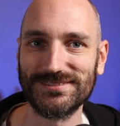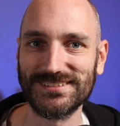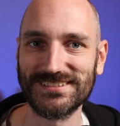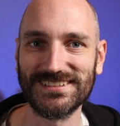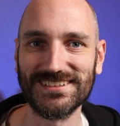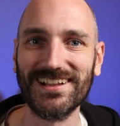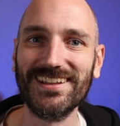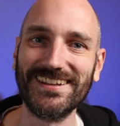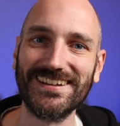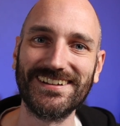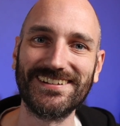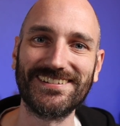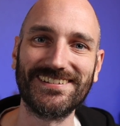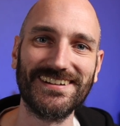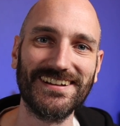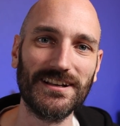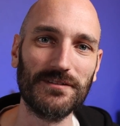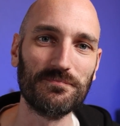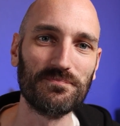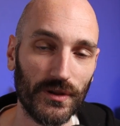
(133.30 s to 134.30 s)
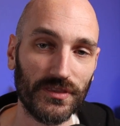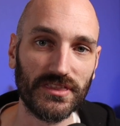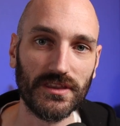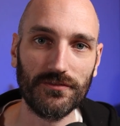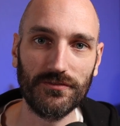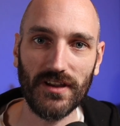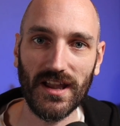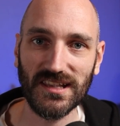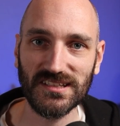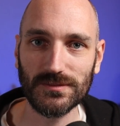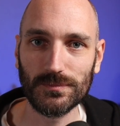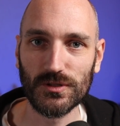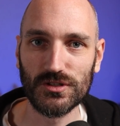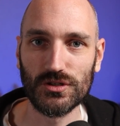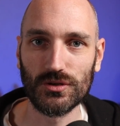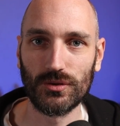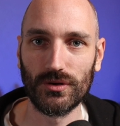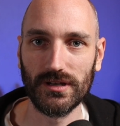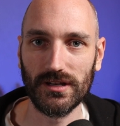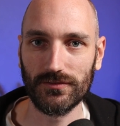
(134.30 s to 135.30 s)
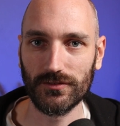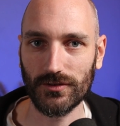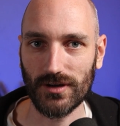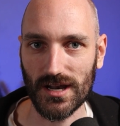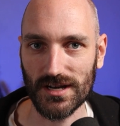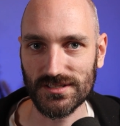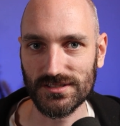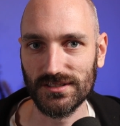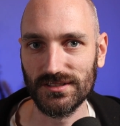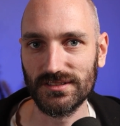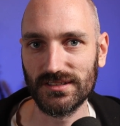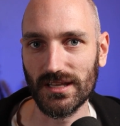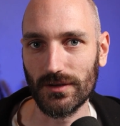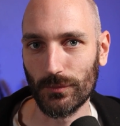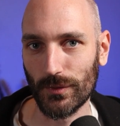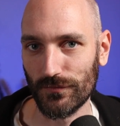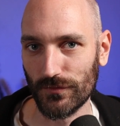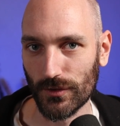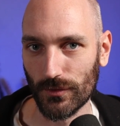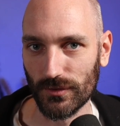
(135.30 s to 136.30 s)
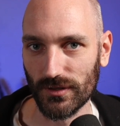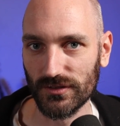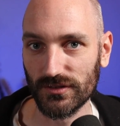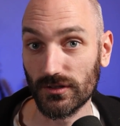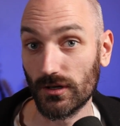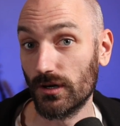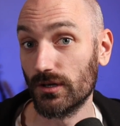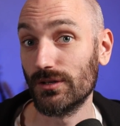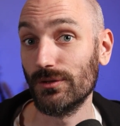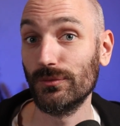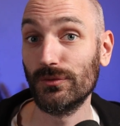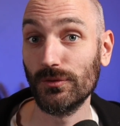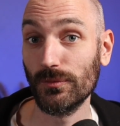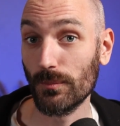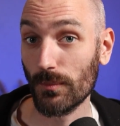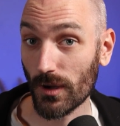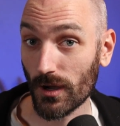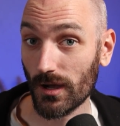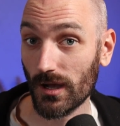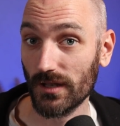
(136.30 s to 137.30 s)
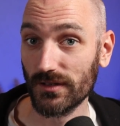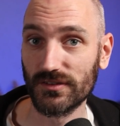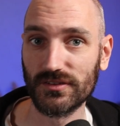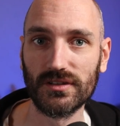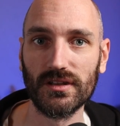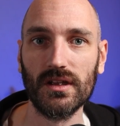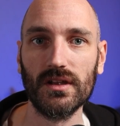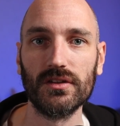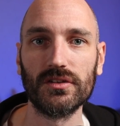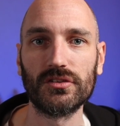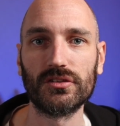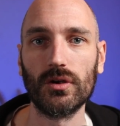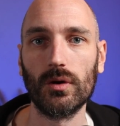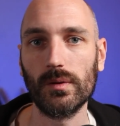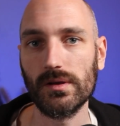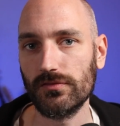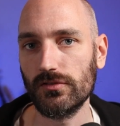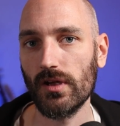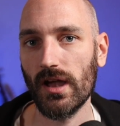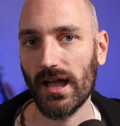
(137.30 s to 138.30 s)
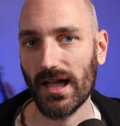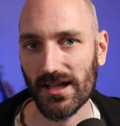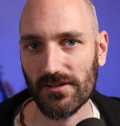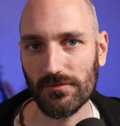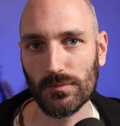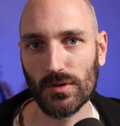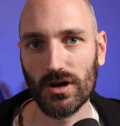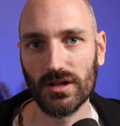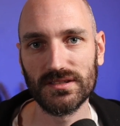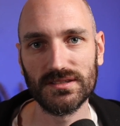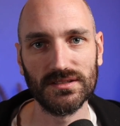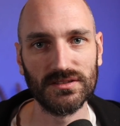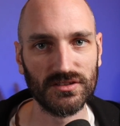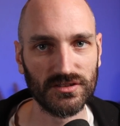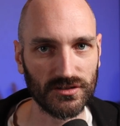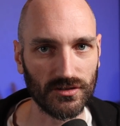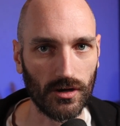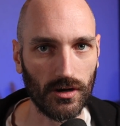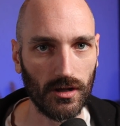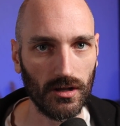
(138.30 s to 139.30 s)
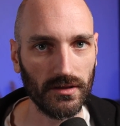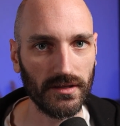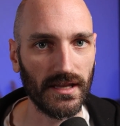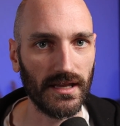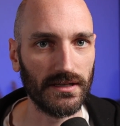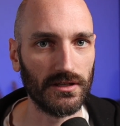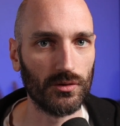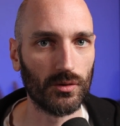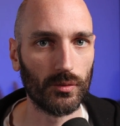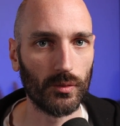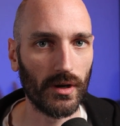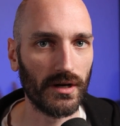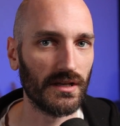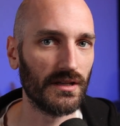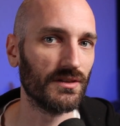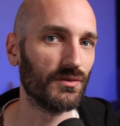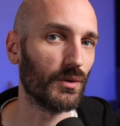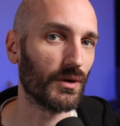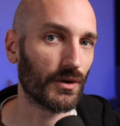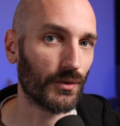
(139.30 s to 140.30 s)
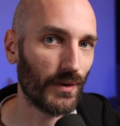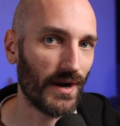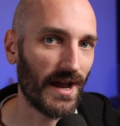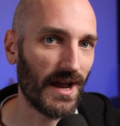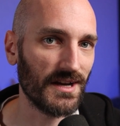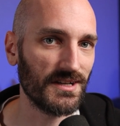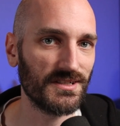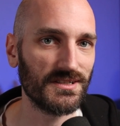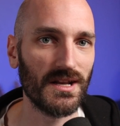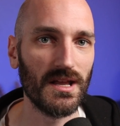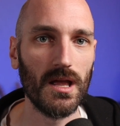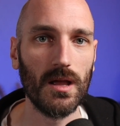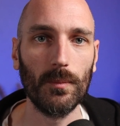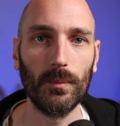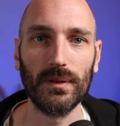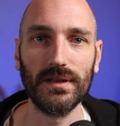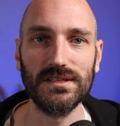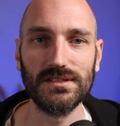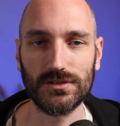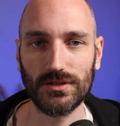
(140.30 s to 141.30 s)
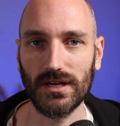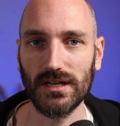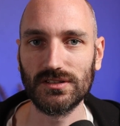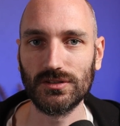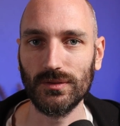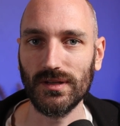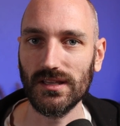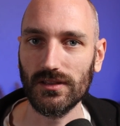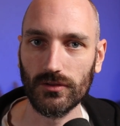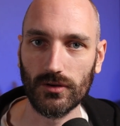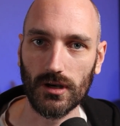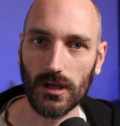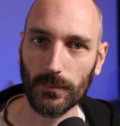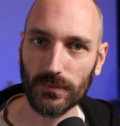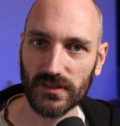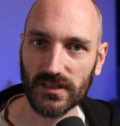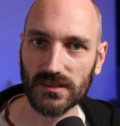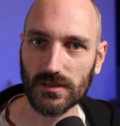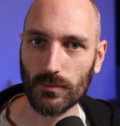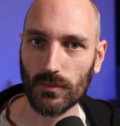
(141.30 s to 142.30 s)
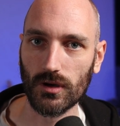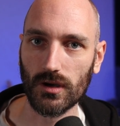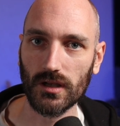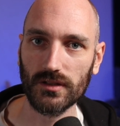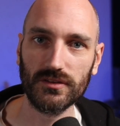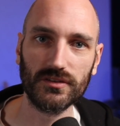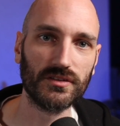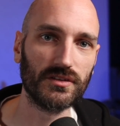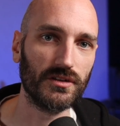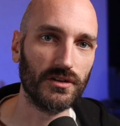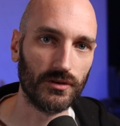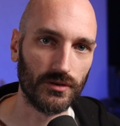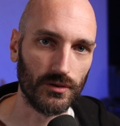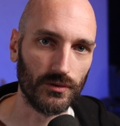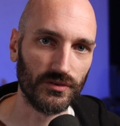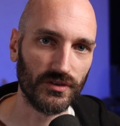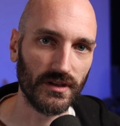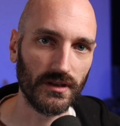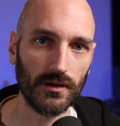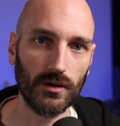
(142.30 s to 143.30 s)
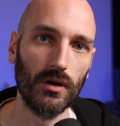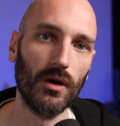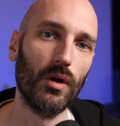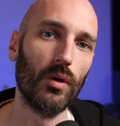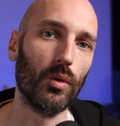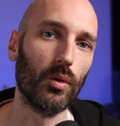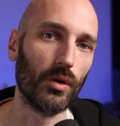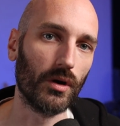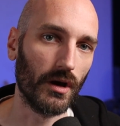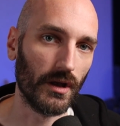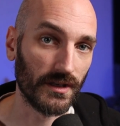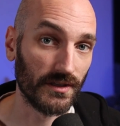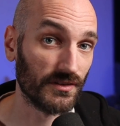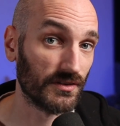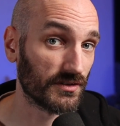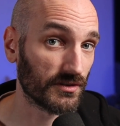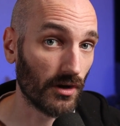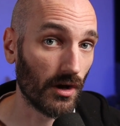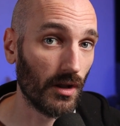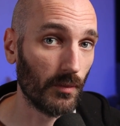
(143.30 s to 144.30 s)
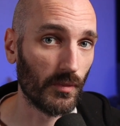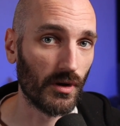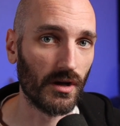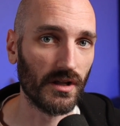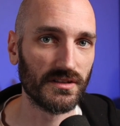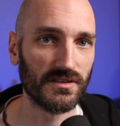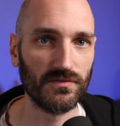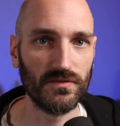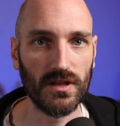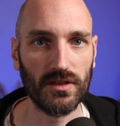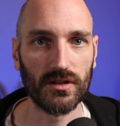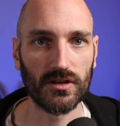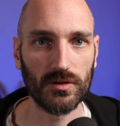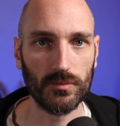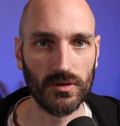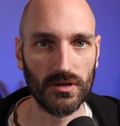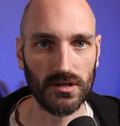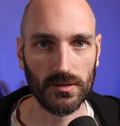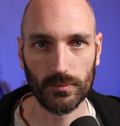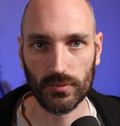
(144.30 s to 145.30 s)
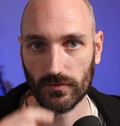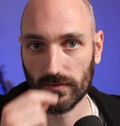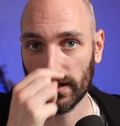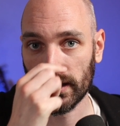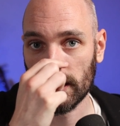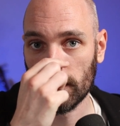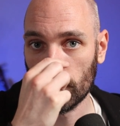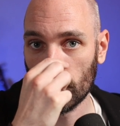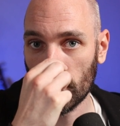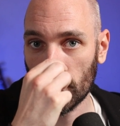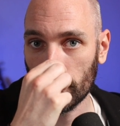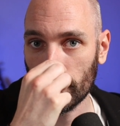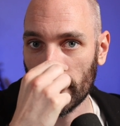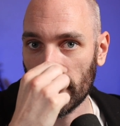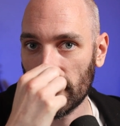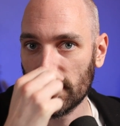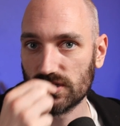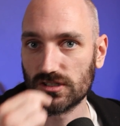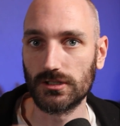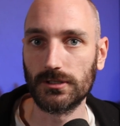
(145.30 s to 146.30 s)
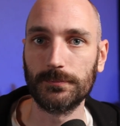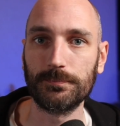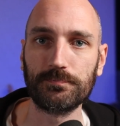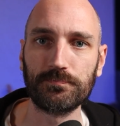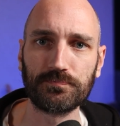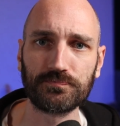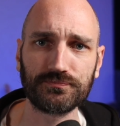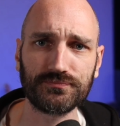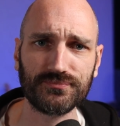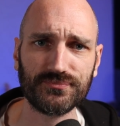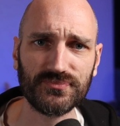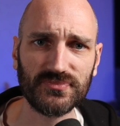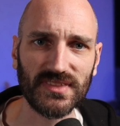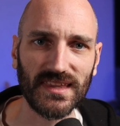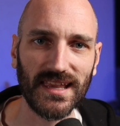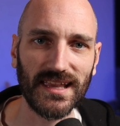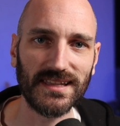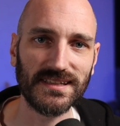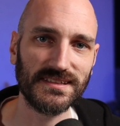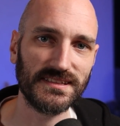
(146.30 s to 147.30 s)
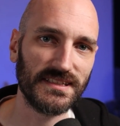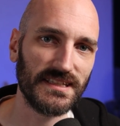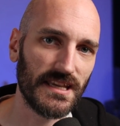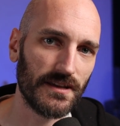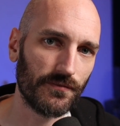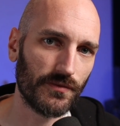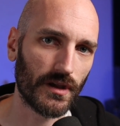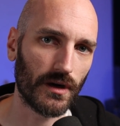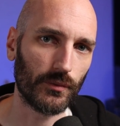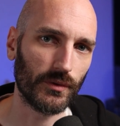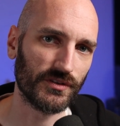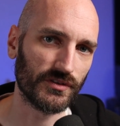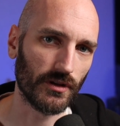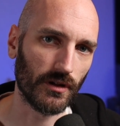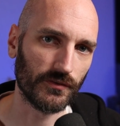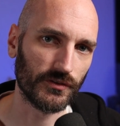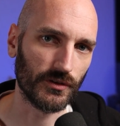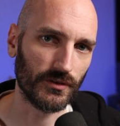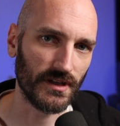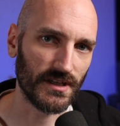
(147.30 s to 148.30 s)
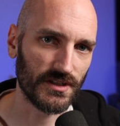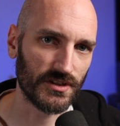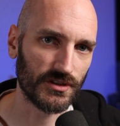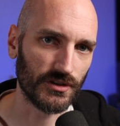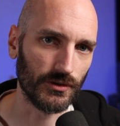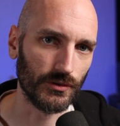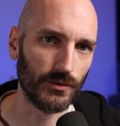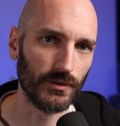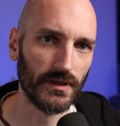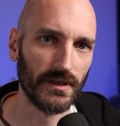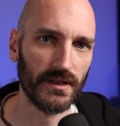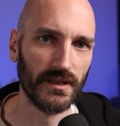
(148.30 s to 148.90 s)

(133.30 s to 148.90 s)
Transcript: We're still here, right? But the vast majority of crashes that we've noticed are due to mods. So if you have mods installed and you're running into a crash, please try to either update the mods you're using or uninstall mods via the community-provided mod manager and see if that resolves your issue.